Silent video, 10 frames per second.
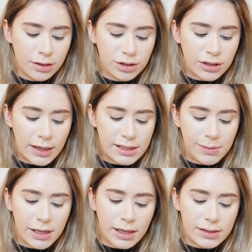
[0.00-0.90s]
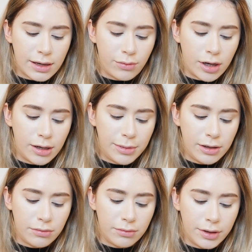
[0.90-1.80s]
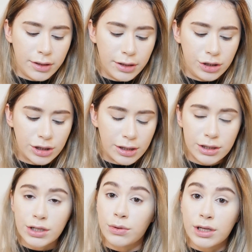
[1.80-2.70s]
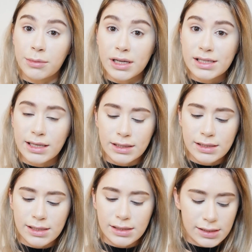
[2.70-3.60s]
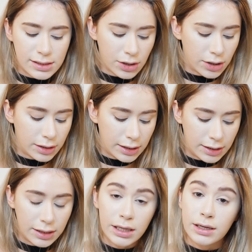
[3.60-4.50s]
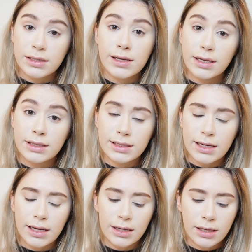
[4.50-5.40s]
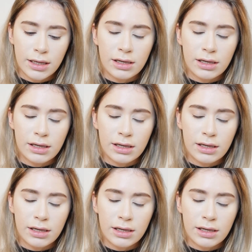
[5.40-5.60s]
Just because I want to be really gentle with my skin since it's currently in an irritated state.